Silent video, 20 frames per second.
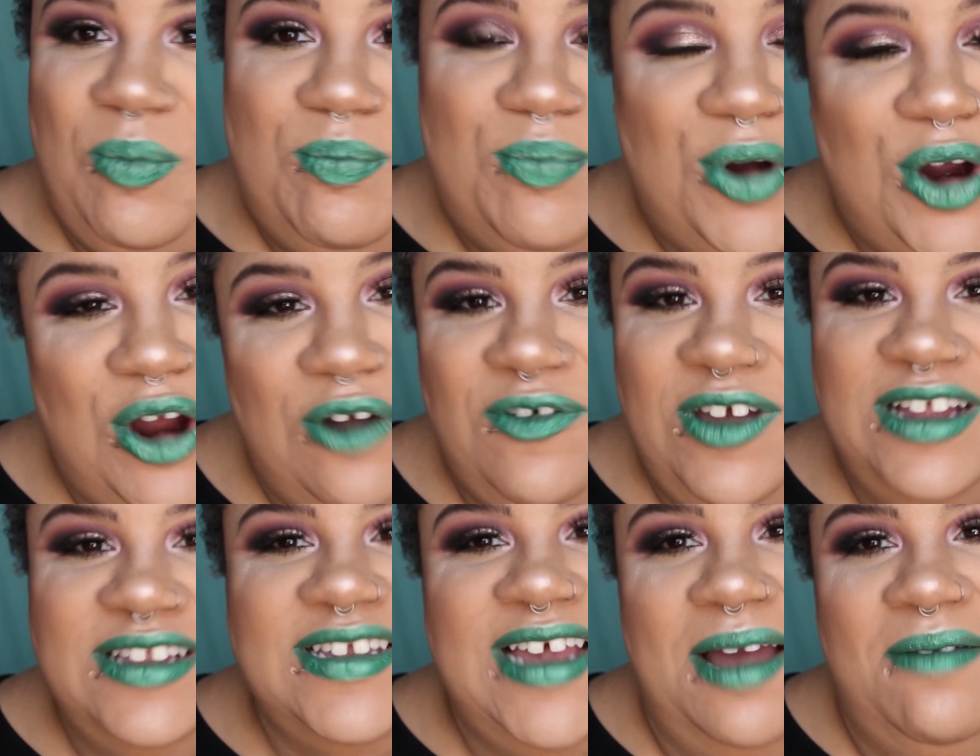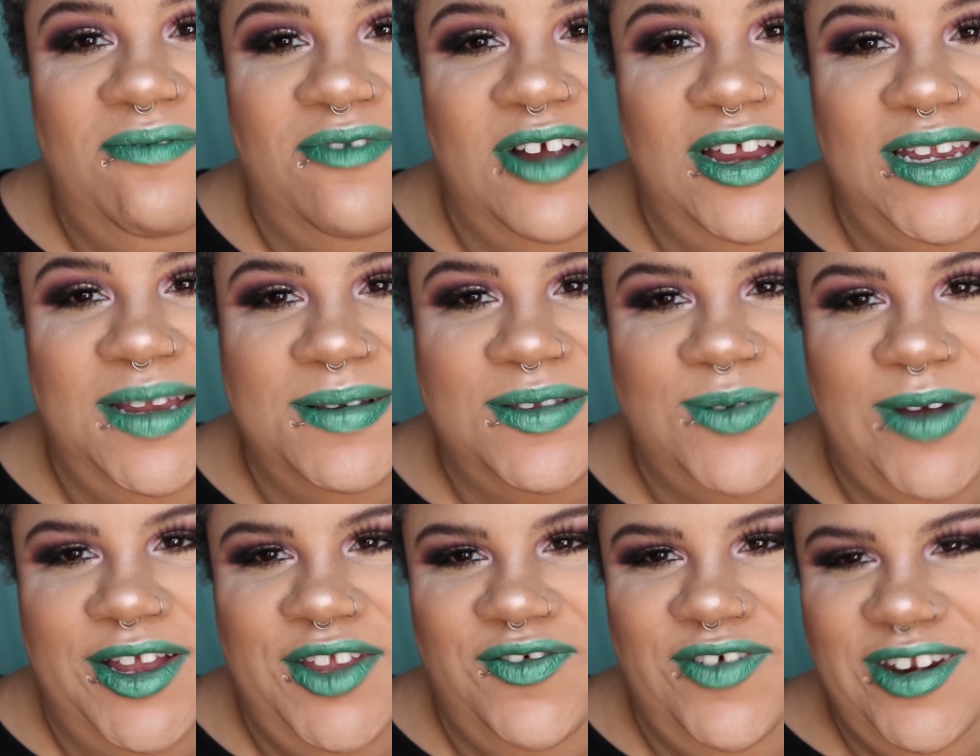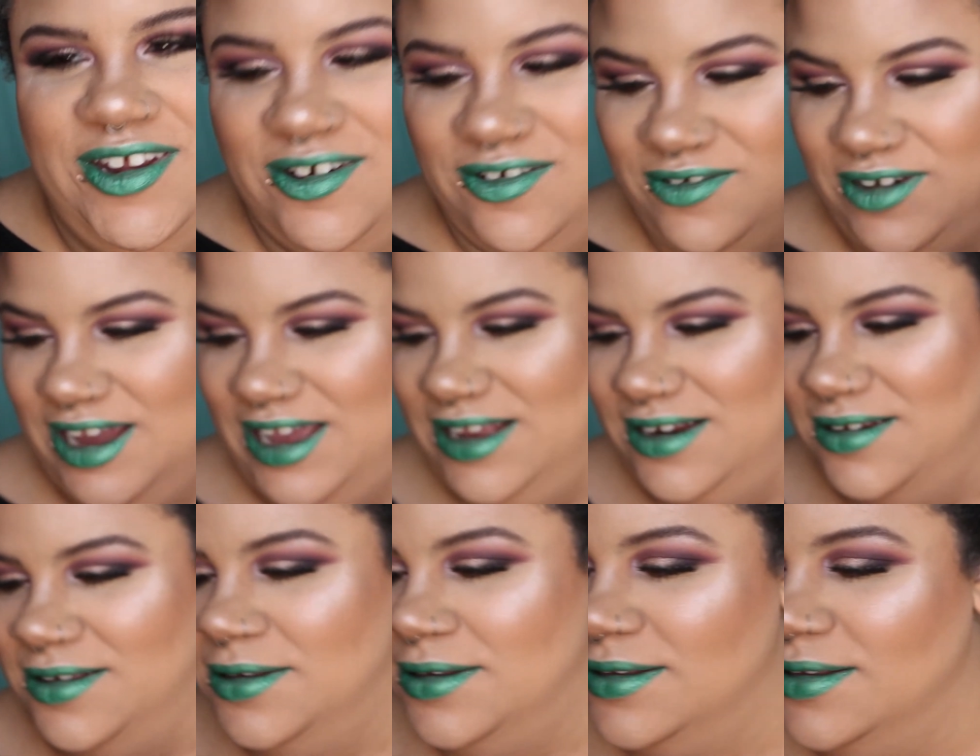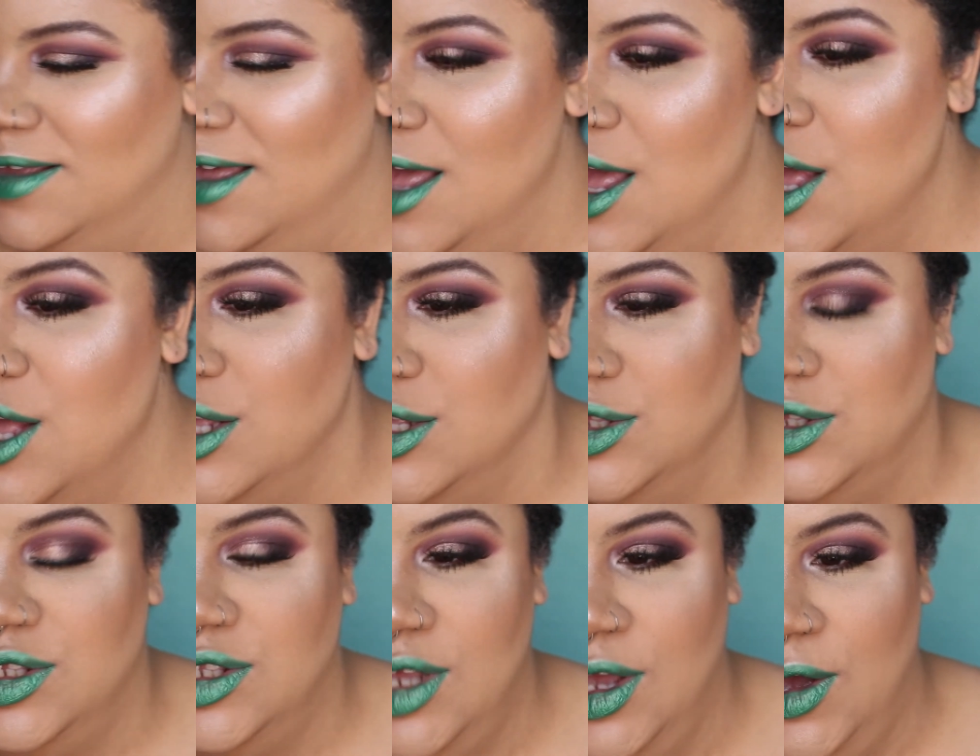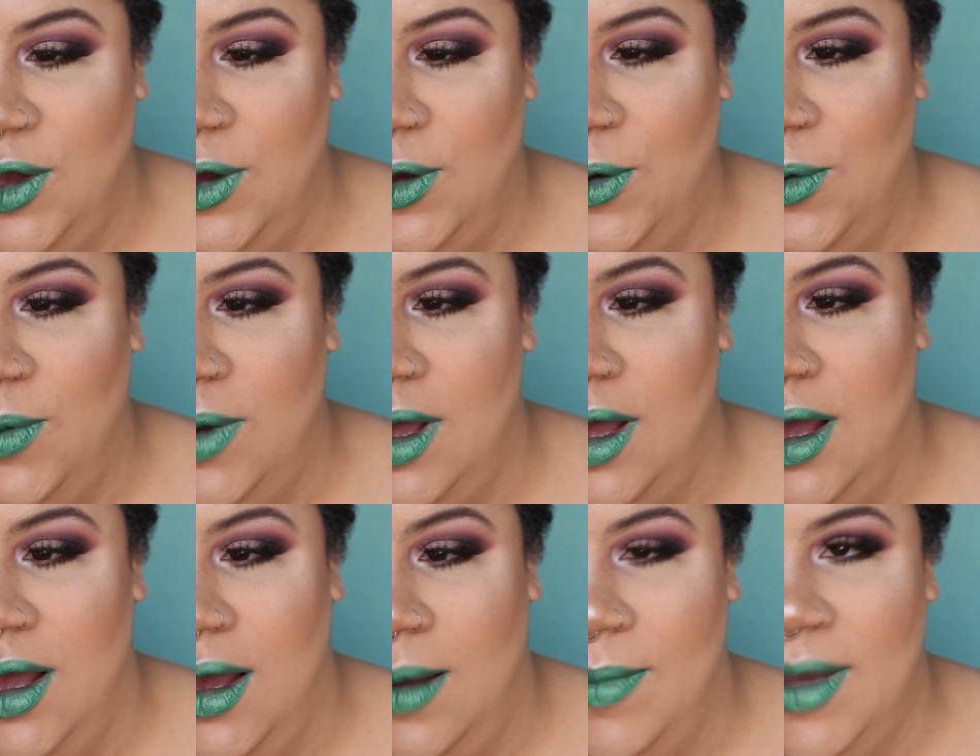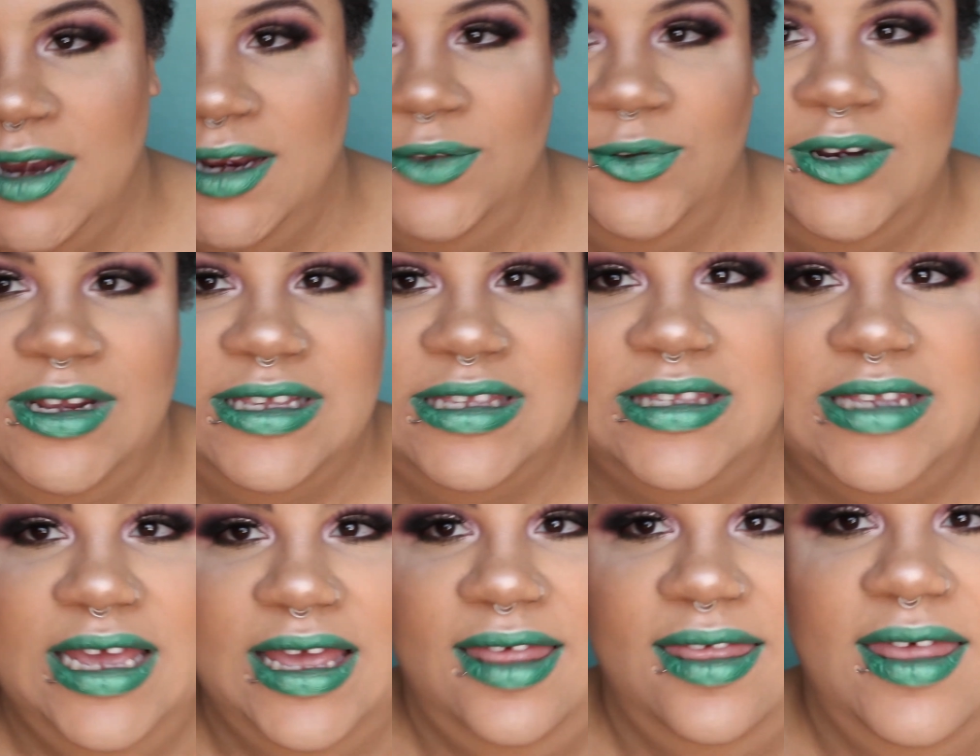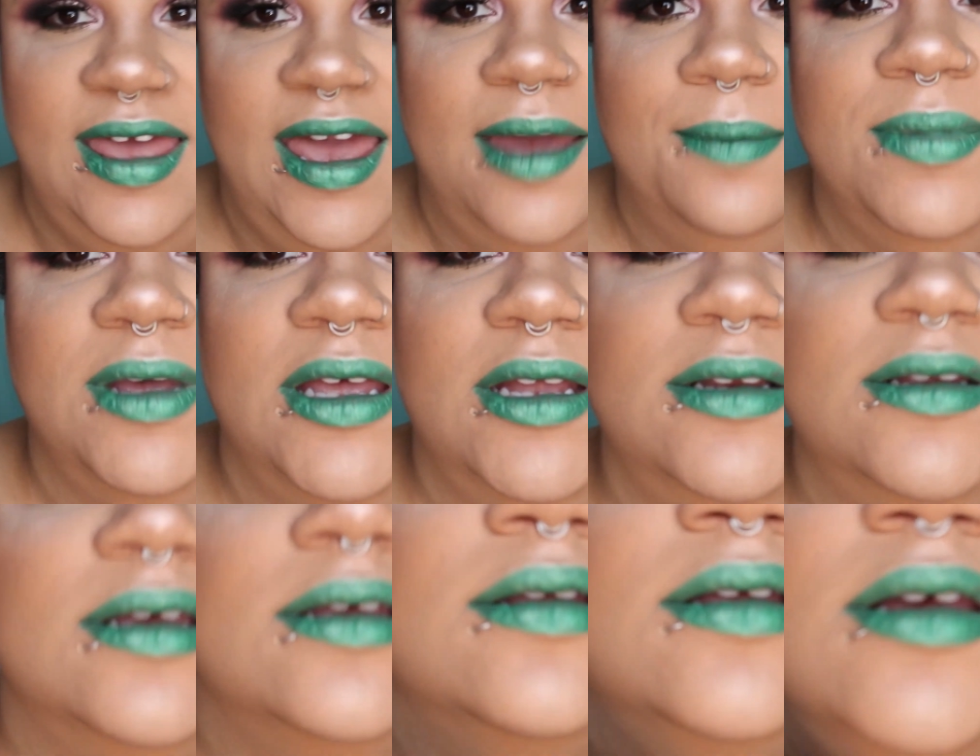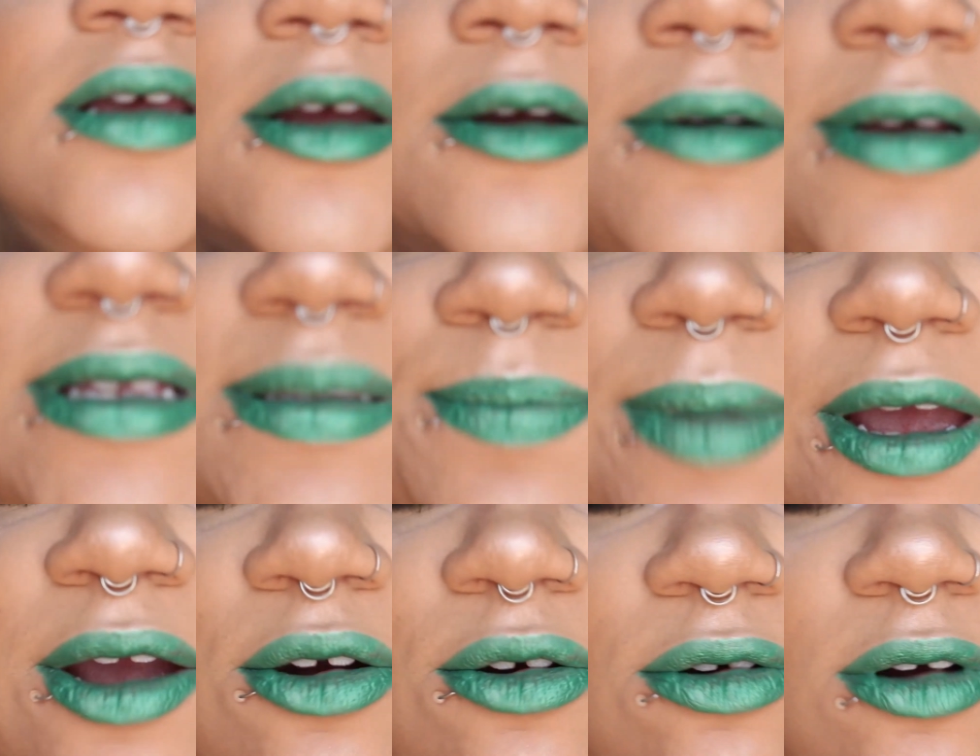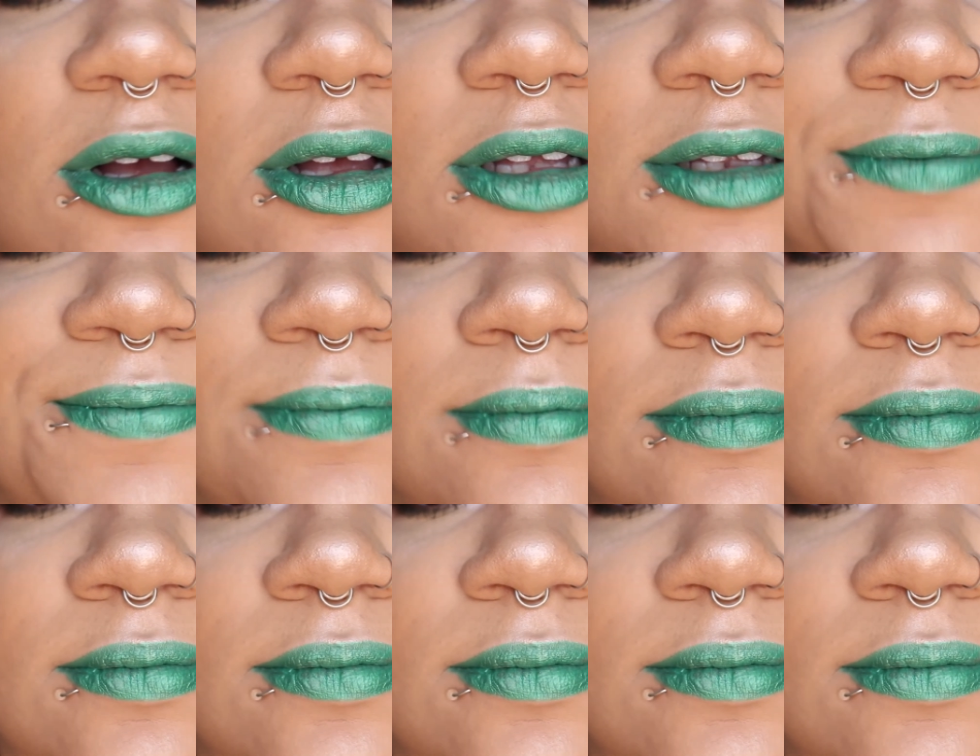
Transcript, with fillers: Perfect time for a lip swatch video, right? So um, I just want to say that, but here is Bankroll.